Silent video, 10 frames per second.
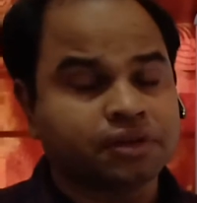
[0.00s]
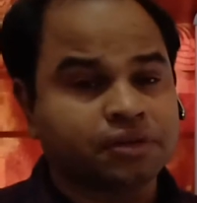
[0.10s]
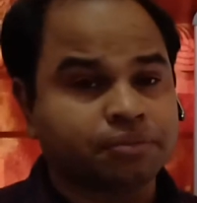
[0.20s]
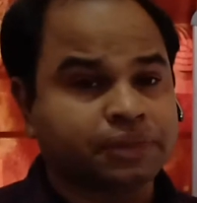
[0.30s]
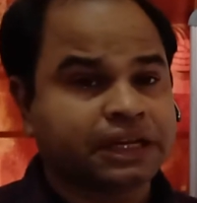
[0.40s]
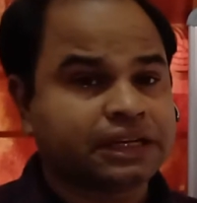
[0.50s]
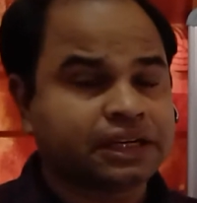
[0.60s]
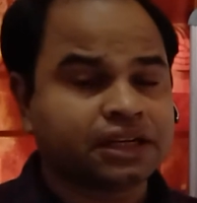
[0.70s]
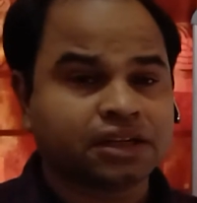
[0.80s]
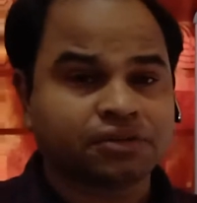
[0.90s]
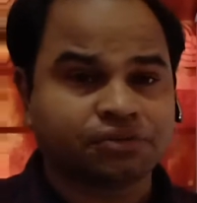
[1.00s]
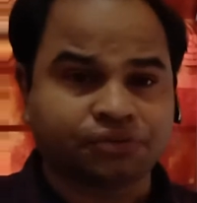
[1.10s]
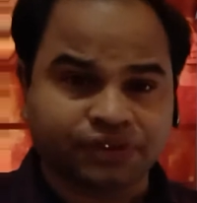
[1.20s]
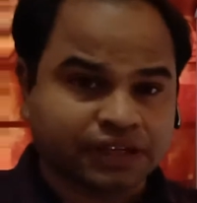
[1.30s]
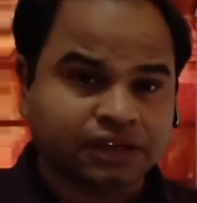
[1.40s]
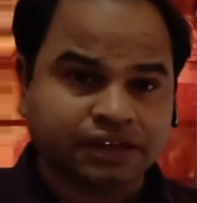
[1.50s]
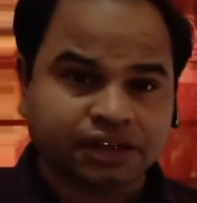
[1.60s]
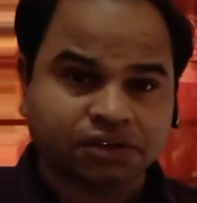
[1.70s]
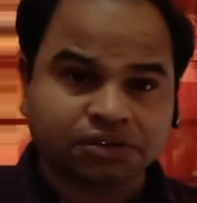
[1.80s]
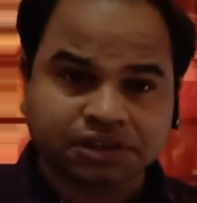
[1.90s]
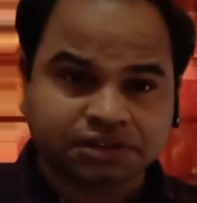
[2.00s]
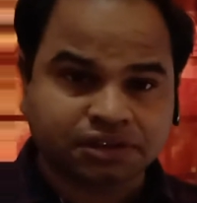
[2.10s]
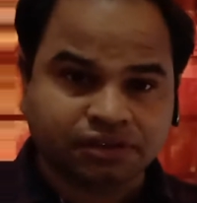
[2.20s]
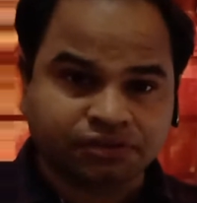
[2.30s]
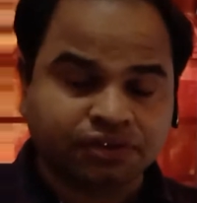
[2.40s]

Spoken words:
magnetic field around itself